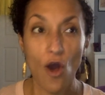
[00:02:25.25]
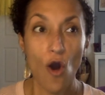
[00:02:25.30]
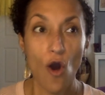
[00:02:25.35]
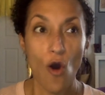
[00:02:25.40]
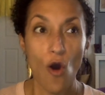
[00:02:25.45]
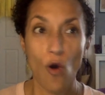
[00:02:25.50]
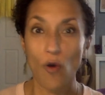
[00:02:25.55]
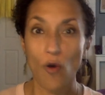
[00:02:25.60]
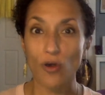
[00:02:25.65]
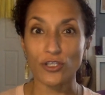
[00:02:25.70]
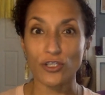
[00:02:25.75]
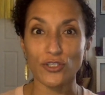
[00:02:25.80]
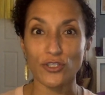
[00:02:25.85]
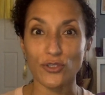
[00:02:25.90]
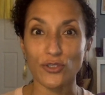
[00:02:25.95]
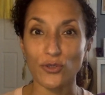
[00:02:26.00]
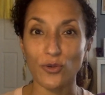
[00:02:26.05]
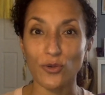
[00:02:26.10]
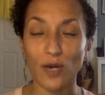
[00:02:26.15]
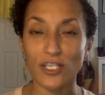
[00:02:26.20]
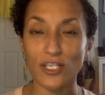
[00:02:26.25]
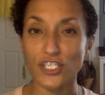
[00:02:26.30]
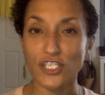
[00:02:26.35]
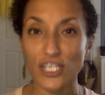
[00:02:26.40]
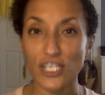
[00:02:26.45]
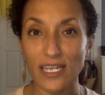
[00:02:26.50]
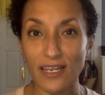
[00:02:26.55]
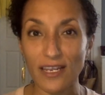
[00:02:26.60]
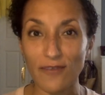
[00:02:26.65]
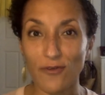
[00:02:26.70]
or to
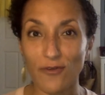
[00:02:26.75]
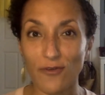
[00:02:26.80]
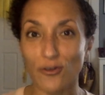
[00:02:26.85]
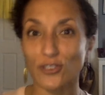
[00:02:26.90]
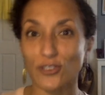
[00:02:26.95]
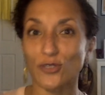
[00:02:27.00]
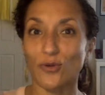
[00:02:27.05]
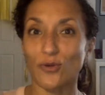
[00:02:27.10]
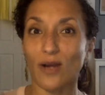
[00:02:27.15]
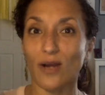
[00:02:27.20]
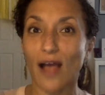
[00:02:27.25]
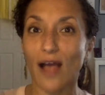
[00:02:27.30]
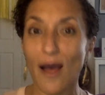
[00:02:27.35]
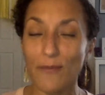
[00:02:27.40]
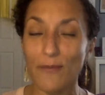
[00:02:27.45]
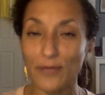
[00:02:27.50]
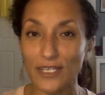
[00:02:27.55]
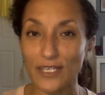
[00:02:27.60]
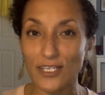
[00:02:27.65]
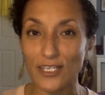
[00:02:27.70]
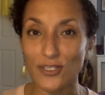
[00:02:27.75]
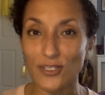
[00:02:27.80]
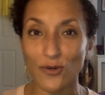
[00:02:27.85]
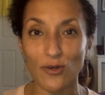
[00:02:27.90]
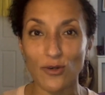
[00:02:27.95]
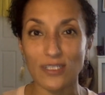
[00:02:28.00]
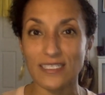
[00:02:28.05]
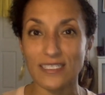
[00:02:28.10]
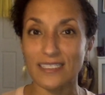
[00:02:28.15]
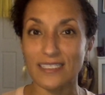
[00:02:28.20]
achieve or to accomplish
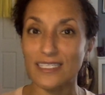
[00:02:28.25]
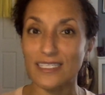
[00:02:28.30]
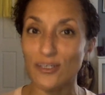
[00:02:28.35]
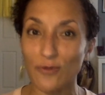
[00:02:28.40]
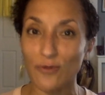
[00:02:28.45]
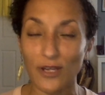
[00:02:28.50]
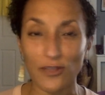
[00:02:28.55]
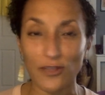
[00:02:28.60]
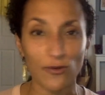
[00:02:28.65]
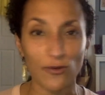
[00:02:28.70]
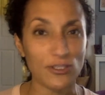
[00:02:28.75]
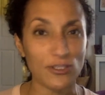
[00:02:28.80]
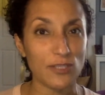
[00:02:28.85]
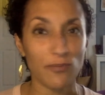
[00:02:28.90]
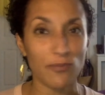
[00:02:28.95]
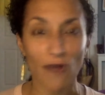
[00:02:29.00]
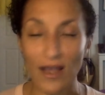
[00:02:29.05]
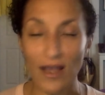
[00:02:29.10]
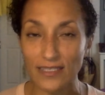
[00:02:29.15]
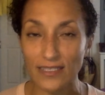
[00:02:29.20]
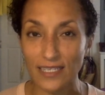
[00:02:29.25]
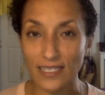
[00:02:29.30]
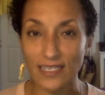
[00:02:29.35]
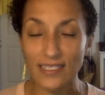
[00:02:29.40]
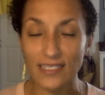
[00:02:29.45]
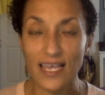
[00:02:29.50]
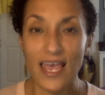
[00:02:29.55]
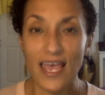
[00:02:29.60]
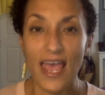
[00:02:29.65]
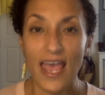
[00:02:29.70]
or to deal with or to
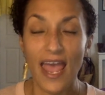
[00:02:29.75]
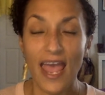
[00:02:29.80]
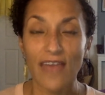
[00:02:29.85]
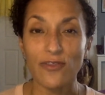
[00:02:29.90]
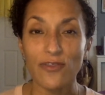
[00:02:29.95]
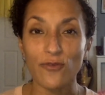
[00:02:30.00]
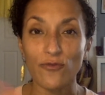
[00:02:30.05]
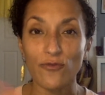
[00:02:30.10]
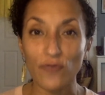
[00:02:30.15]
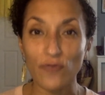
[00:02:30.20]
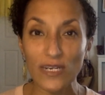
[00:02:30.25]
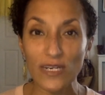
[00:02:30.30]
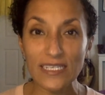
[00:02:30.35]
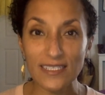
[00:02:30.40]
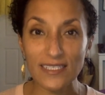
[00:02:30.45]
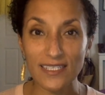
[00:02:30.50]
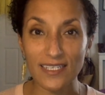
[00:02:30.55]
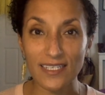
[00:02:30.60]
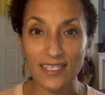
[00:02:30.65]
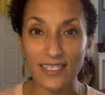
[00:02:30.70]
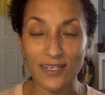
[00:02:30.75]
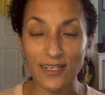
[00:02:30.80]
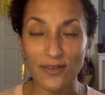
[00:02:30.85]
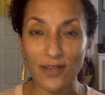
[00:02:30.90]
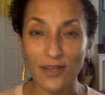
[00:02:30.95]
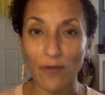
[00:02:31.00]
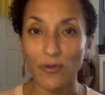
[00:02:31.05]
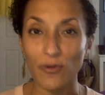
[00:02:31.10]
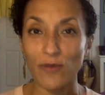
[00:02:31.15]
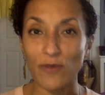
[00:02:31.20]
process. And the reason
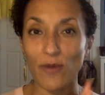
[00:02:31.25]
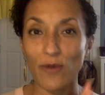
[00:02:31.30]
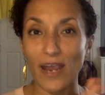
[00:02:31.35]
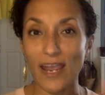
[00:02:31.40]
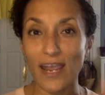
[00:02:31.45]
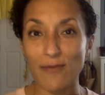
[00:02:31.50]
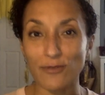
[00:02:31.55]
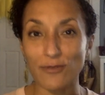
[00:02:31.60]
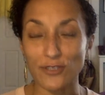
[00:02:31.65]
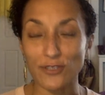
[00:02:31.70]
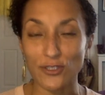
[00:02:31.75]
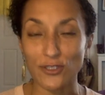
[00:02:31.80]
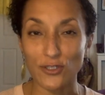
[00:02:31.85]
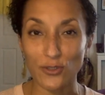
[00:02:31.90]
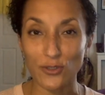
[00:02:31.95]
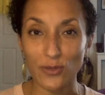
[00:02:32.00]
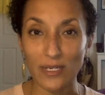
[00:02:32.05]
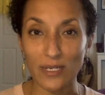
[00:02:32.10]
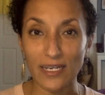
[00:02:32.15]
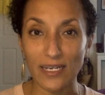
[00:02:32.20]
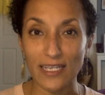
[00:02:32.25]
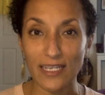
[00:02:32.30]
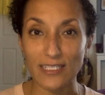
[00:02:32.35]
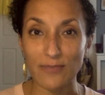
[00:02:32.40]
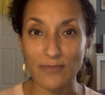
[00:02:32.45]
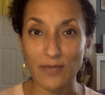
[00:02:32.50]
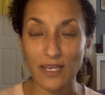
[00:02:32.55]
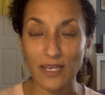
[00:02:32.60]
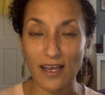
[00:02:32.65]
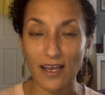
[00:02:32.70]
that we were able to do it is
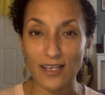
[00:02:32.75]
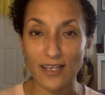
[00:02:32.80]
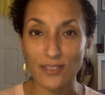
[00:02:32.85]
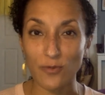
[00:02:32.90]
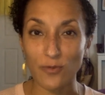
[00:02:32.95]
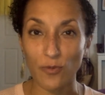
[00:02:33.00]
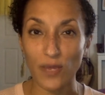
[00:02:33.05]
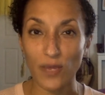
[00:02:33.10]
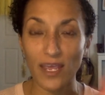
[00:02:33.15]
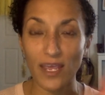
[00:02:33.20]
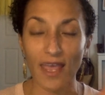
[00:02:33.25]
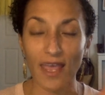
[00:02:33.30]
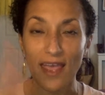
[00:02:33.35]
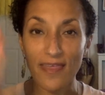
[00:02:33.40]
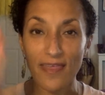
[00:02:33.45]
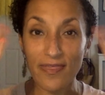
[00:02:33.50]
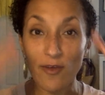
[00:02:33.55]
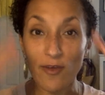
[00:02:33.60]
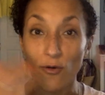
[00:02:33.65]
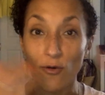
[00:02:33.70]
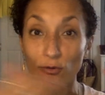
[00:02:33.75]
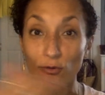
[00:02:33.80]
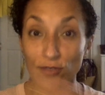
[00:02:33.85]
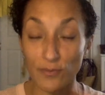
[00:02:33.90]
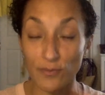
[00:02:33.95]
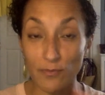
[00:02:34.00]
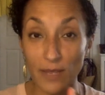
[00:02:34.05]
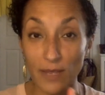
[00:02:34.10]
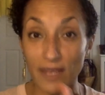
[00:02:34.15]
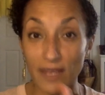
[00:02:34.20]
because we, in
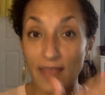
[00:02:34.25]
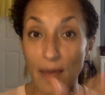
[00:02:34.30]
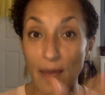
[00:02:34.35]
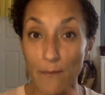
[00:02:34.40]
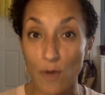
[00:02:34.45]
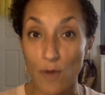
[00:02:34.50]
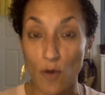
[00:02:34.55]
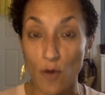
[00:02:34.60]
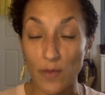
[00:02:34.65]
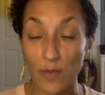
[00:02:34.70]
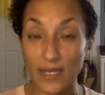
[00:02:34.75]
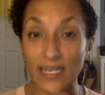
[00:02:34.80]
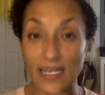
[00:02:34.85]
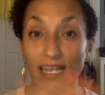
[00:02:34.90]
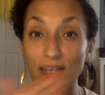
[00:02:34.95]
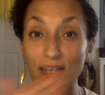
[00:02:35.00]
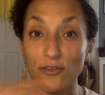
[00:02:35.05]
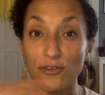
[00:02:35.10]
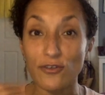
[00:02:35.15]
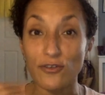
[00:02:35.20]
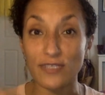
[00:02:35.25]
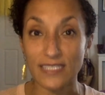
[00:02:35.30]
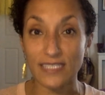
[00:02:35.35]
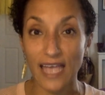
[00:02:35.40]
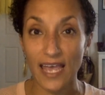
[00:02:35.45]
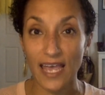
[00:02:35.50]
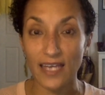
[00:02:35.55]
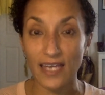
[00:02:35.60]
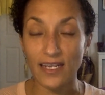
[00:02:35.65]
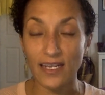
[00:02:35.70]
that moment, either
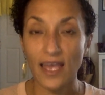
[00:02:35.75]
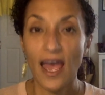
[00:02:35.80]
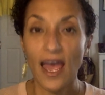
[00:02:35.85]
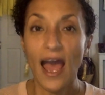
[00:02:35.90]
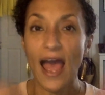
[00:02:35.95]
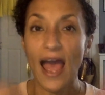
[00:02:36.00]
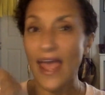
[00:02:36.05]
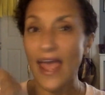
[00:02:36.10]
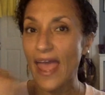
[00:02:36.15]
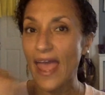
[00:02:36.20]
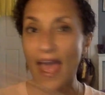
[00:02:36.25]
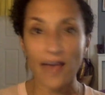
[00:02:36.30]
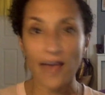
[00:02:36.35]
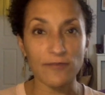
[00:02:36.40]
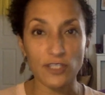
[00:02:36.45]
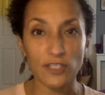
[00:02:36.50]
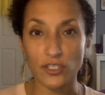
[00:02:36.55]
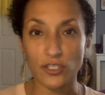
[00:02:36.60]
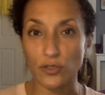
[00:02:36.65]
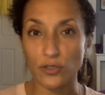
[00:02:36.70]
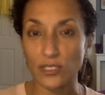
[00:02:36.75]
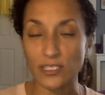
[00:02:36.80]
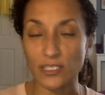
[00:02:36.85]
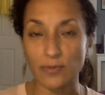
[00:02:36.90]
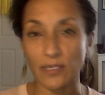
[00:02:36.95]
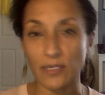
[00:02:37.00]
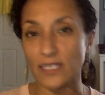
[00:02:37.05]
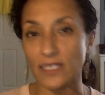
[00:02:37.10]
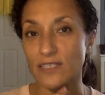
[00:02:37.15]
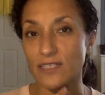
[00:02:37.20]
said, I have to do this
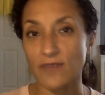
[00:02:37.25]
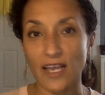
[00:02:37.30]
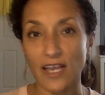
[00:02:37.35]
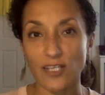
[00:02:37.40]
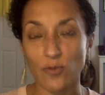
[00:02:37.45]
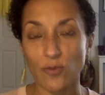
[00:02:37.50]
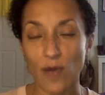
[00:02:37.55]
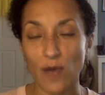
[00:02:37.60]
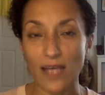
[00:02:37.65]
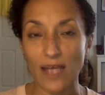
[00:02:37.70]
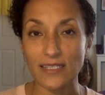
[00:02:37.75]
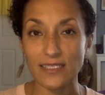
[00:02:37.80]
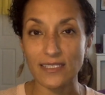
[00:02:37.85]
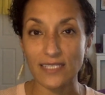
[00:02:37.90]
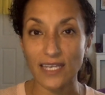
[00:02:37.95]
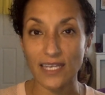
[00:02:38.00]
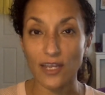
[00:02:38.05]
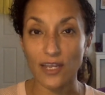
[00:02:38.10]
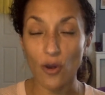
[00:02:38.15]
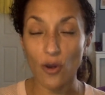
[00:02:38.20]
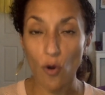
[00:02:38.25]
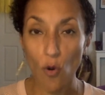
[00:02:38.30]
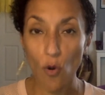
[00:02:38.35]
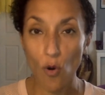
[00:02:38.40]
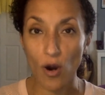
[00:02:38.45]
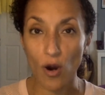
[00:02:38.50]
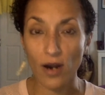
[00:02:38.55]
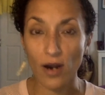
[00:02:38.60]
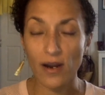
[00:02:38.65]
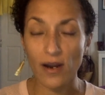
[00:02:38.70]
because of X, Y, and Z,
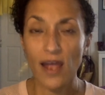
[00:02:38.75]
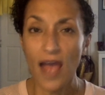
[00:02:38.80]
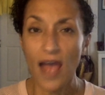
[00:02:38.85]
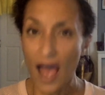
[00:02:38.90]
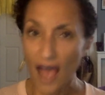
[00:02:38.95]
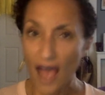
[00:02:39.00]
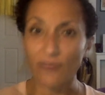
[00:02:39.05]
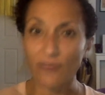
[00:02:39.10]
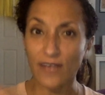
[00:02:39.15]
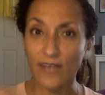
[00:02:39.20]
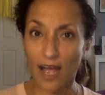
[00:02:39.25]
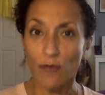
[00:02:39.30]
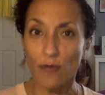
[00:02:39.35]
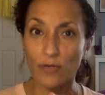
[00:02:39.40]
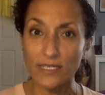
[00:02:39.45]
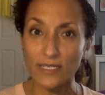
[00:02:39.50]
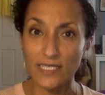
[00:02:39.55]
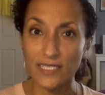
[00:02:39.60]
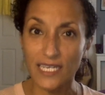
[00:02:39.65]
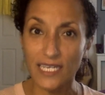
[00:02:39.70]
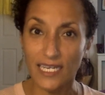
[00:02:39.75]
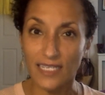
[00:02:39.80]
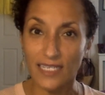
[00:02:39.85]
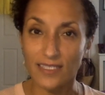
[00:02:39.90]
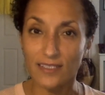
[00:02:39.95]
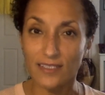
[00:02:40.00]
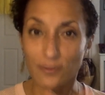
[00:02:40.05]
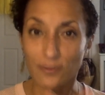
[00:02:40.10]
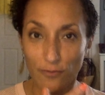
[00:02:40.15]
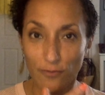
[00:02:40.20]
or I've got what it
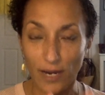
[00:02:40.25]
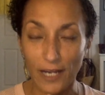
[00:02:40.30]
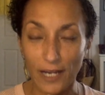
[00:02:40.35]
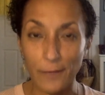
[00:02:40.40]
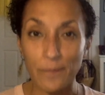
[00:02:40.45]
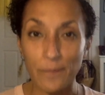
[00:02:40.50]
takes, right?